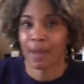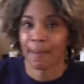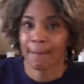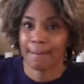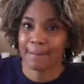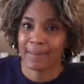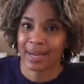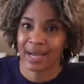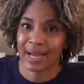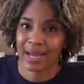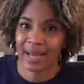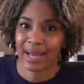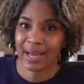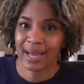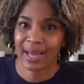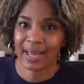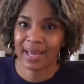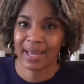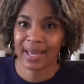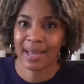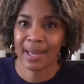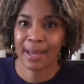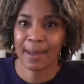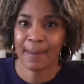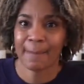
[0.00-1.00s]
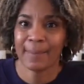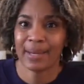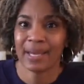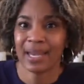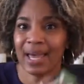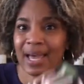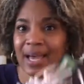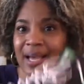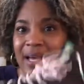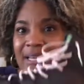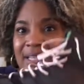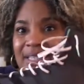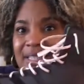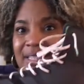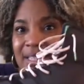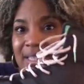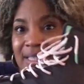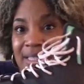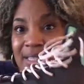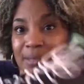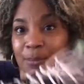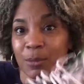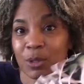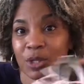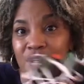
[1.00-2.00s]
my black
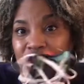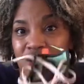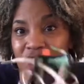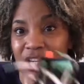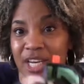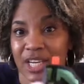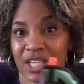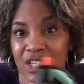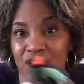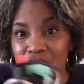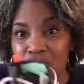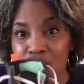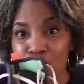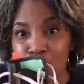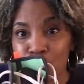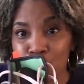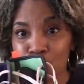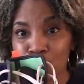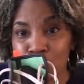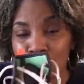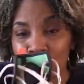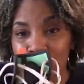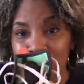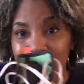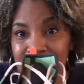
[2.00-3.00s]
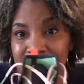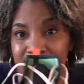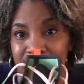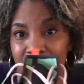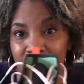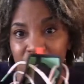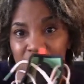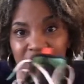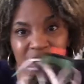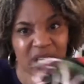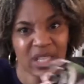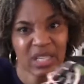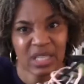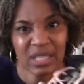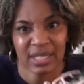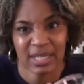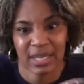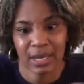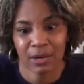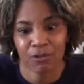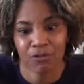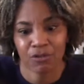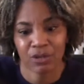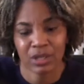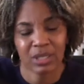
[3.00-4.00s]
Adidas. I'm gonna change the shoestrings out on these because I
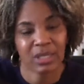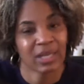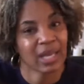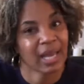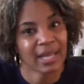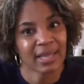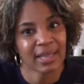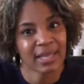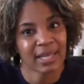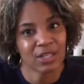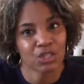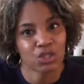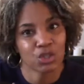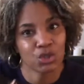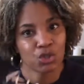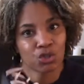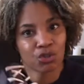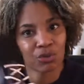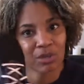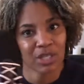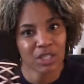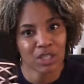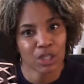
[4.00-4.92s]
don't really like that shoestring.